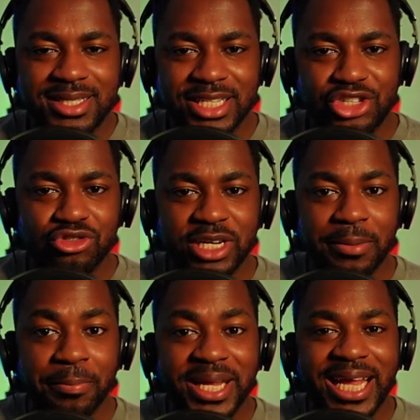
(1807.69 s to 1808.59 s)
to
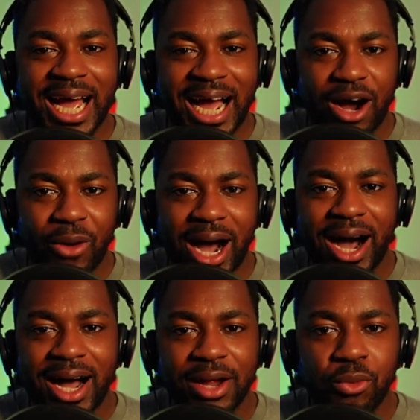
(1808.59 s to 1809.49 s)
treat me how
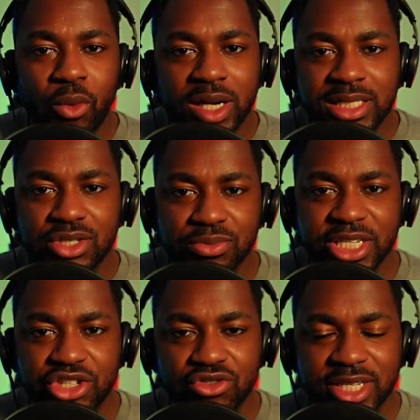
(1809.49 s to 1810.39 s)
I want to
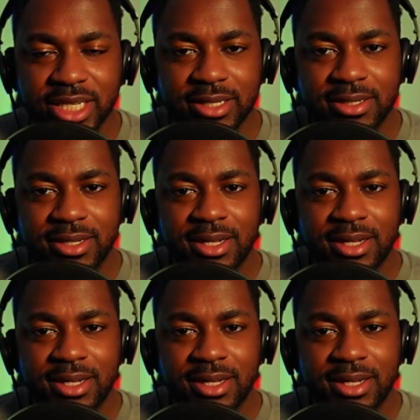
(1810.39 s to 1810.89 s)
be treated.